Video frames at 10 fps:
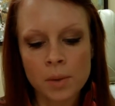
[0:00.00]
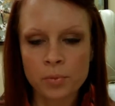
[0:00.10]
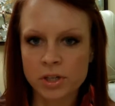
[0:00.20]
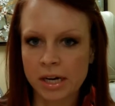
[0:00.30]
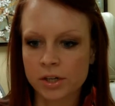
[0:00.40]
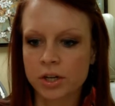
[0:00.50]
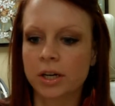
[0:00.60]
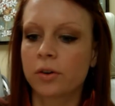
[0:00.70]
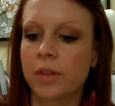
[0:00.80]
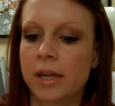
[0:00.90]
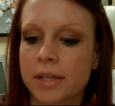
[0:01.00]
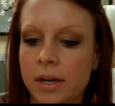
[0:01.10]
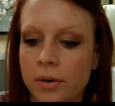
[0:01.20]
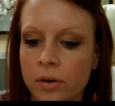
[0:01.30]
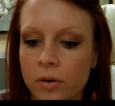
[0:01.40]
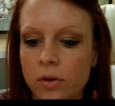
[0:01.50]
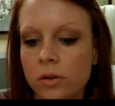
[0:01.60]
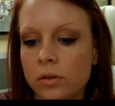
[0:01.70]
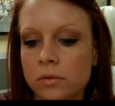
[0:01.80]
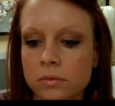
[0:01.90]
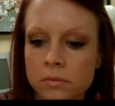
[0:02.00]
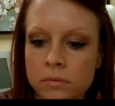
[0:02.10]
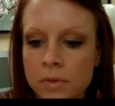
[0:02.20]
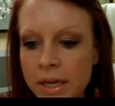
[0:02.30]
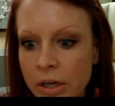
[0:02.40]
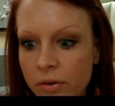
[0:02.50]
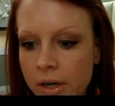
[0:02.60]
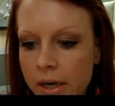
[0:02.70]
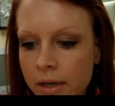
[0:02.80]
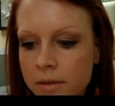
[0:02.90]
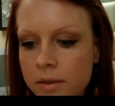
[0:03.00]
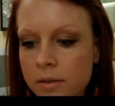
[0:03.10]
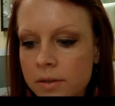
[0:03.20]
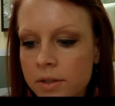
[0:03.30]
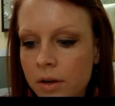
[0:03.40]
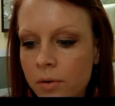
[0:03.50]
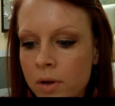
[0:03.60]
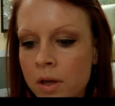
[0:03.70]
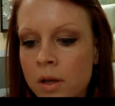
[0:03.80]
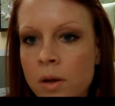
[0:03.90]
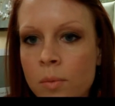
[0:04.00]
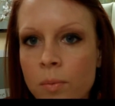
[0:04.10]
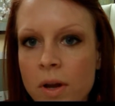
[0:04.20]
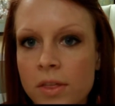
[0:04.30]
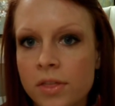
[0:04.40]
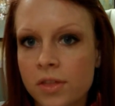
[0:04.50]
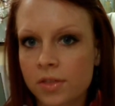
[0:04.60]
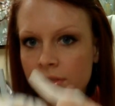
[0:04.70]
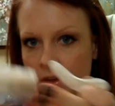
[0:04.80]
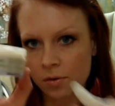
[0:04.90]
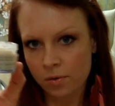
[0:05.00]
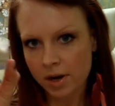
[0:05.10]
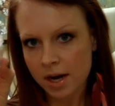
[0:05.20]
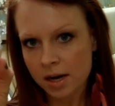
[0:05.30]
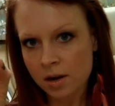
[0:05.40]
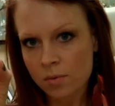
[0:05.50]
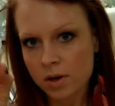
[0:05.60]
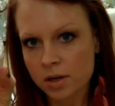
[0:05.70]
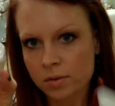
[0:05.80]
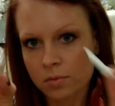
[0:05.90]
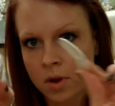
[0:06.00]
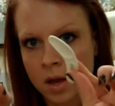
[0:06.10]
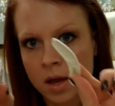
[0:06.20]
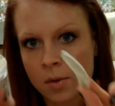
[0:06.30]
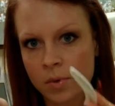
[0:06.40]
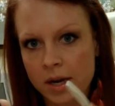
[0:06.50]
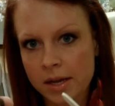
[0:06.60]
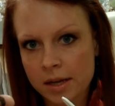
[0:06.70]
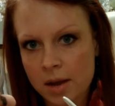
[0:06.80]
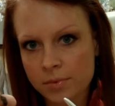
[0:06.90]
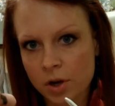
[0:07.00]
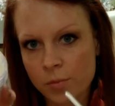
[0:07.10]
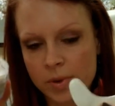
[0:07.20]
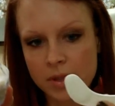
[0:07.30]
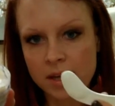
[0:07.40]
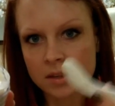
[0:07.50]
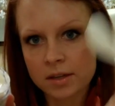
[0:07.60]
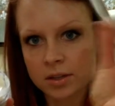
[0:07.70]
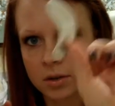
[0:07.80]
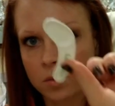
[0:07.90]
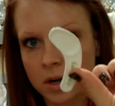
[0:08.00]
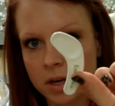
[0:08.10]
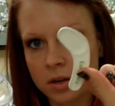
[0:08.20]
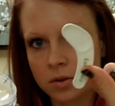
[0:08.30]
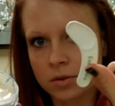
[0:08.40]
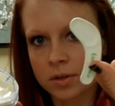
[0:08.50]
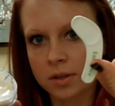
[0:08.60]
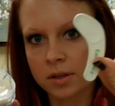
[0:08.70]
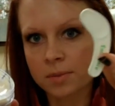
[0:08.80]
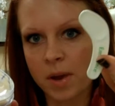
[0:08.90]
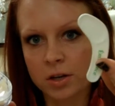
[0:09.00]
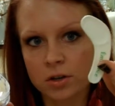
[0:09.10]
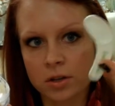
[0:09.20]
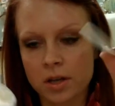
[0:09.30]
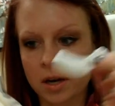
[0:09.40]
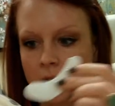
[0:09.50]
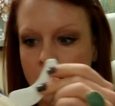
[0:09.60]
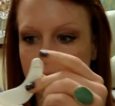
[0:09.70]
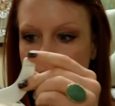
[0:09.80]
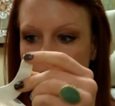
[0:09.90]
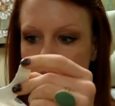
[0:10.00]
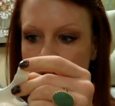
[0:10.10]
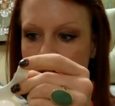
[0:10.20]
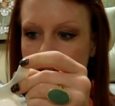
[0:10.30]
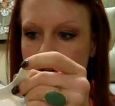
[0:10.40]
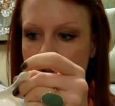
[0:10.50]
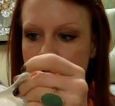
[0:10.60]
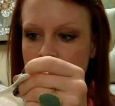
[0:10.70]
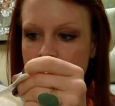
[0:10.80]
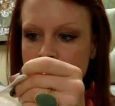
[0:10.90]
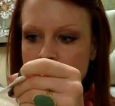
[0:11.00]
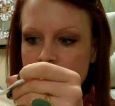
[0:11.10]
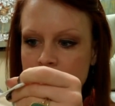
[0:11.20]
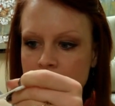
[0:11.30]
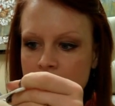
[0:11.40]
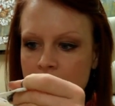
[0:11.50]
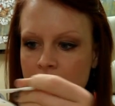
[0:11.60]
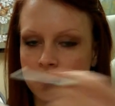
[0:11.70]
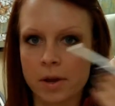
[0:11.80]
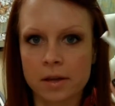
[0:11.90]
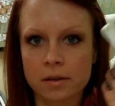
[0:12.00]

protection, or the anti-wrinkle ingredient. So with the organic one, when it comes open like this, you want to use the spatula that it comes with and just get a teeny tiny bit.